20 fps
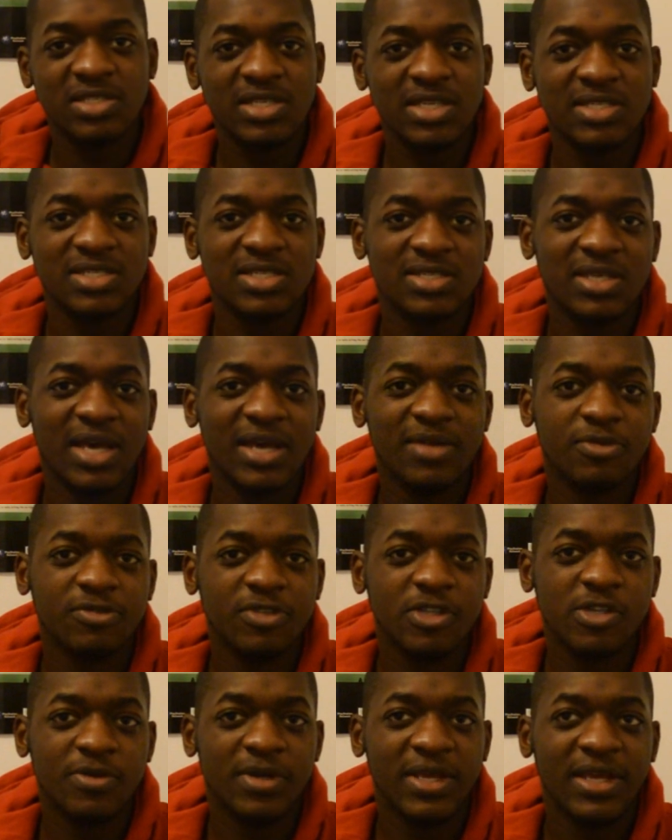She sits aside
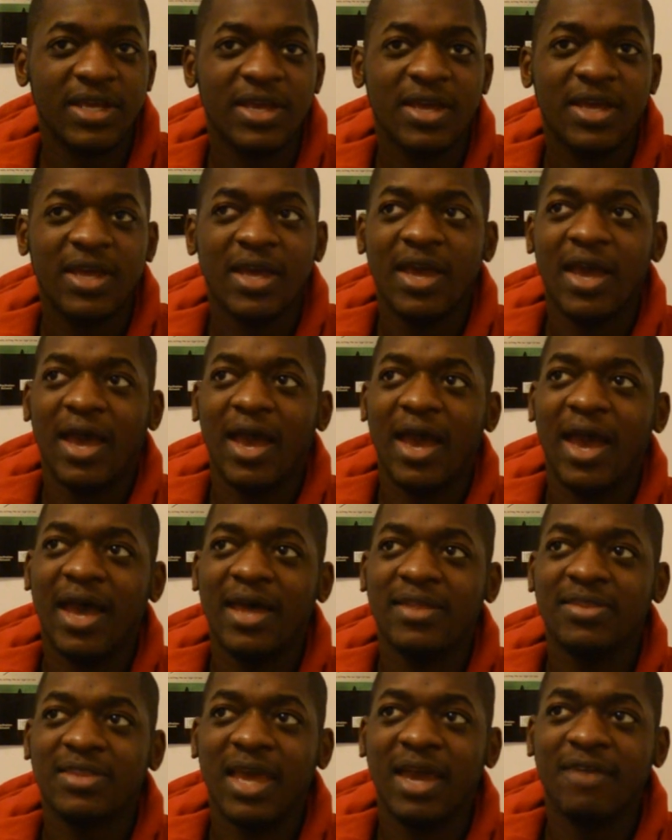with Yui,
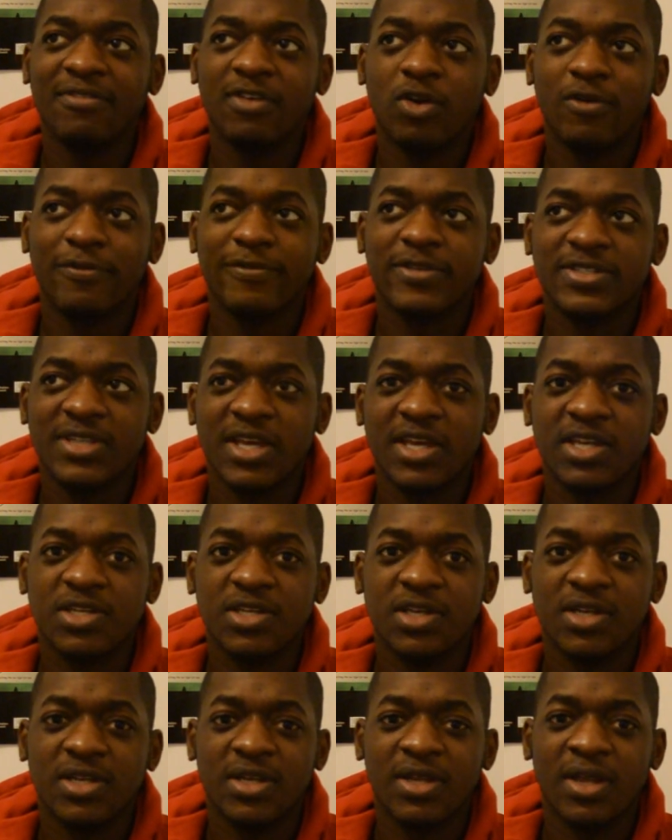and they have a
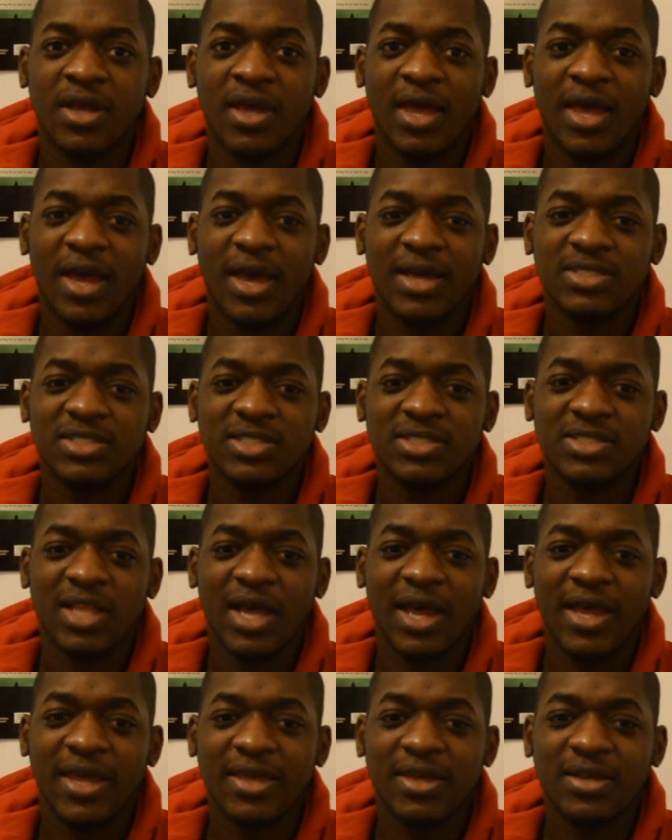conversation, and she's
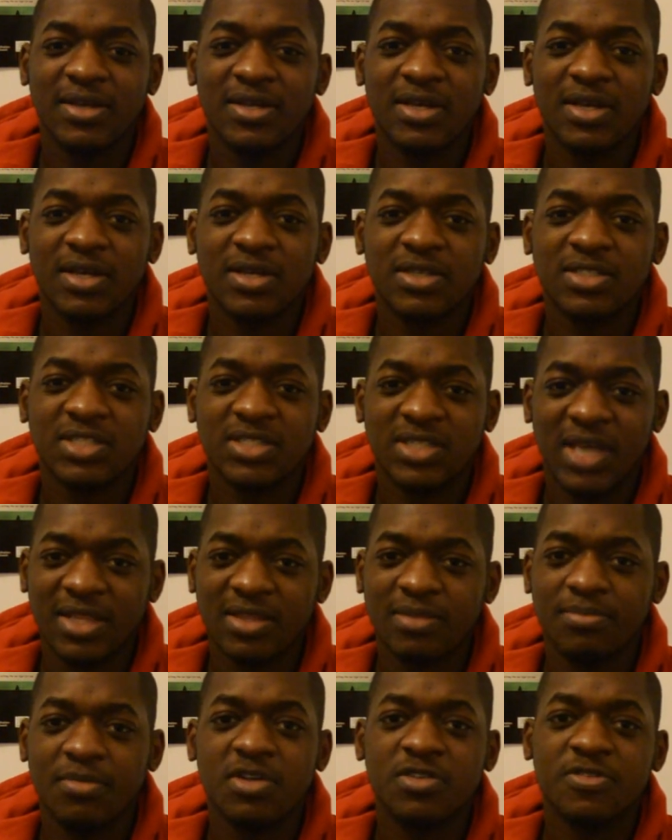like, she's
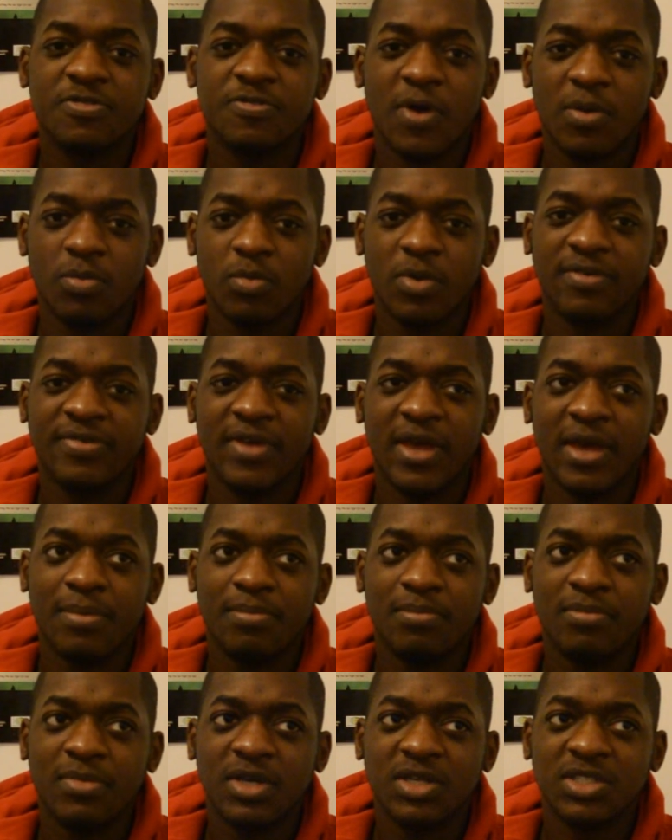had the most fun with
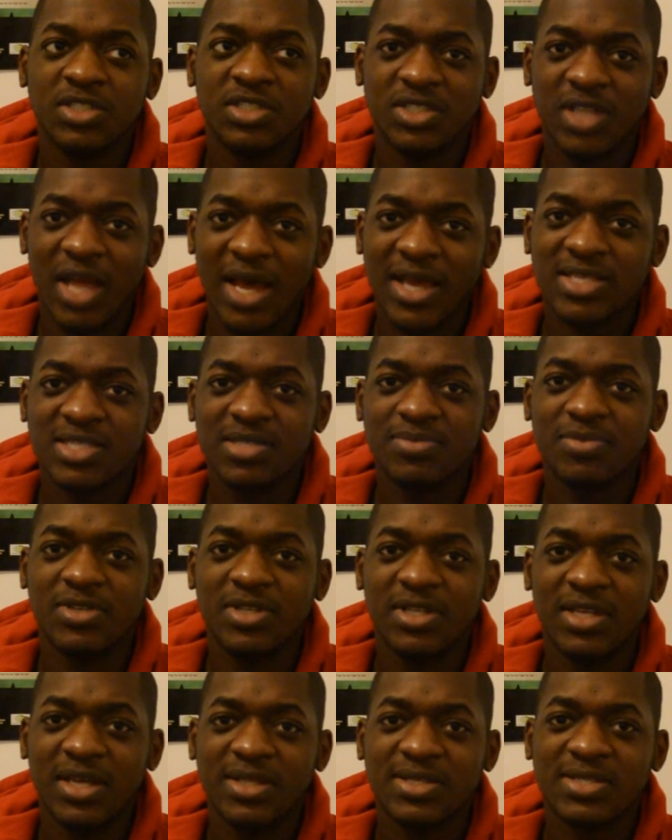him. She likes him
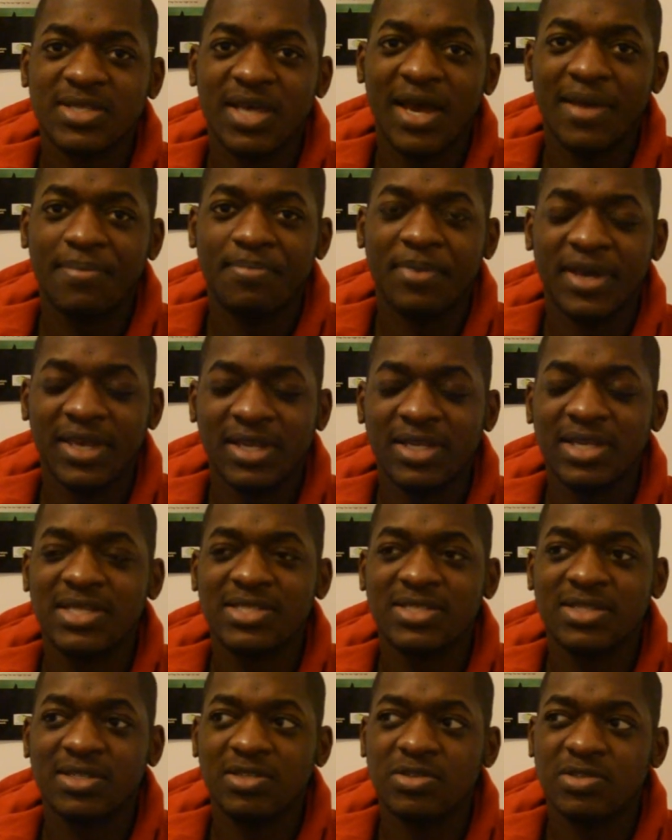on the inside, but he
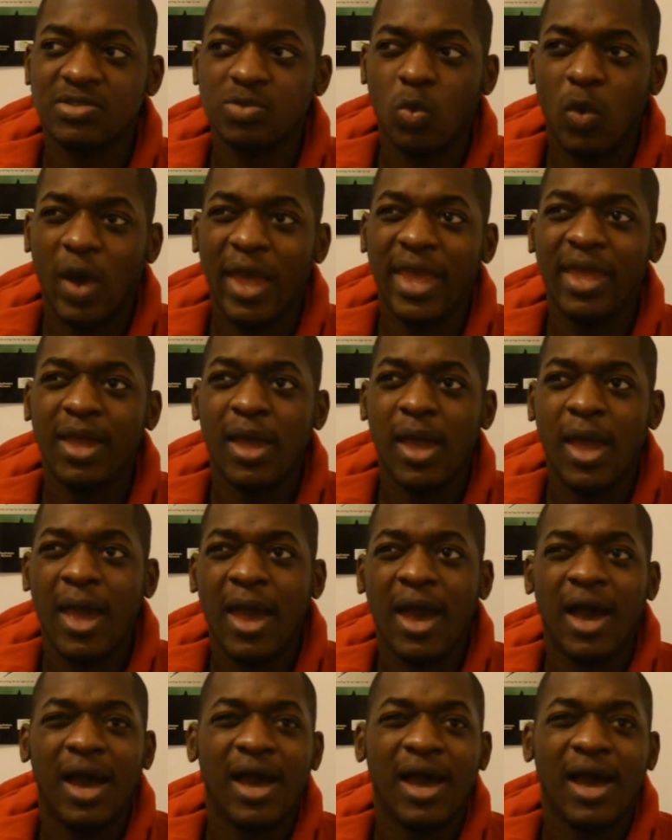needs to lose weight.